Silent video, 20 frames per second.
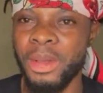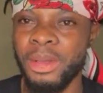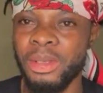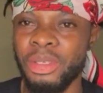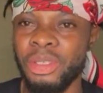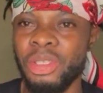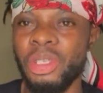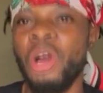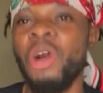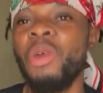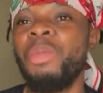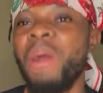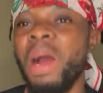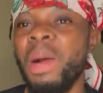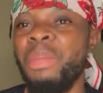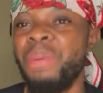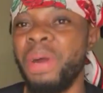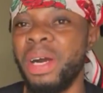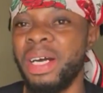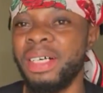So
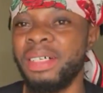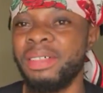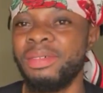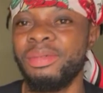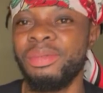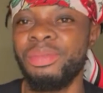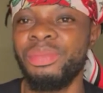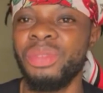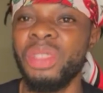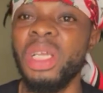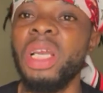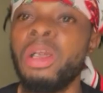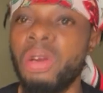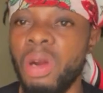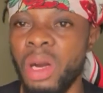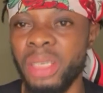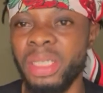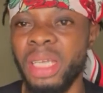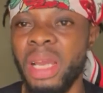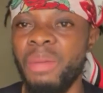Papa, they
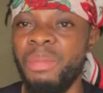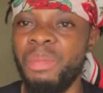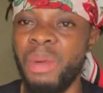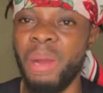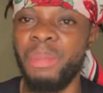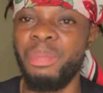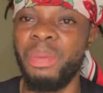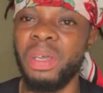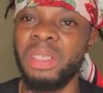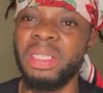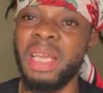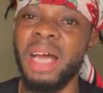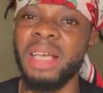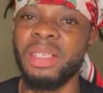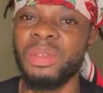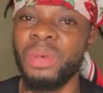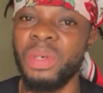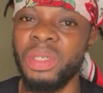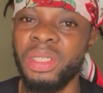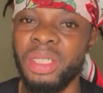call them Papa.
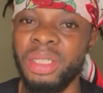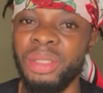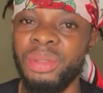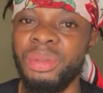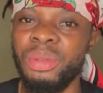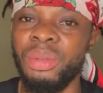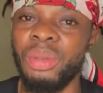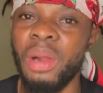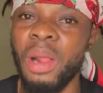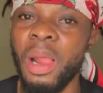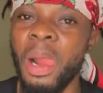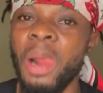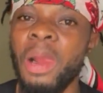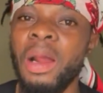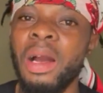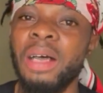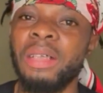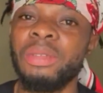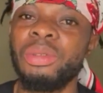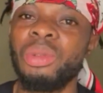That's what they do.
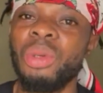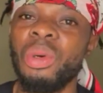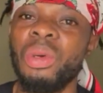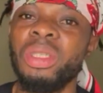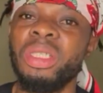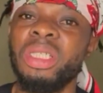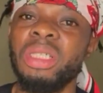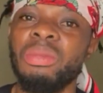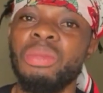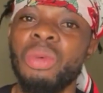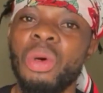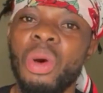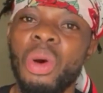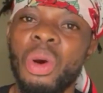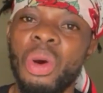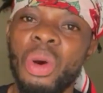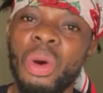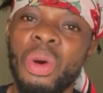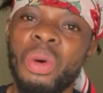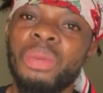I told him,
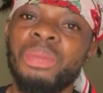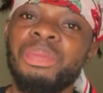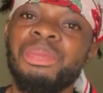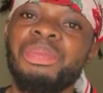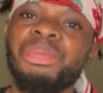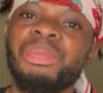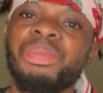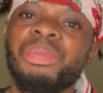oh,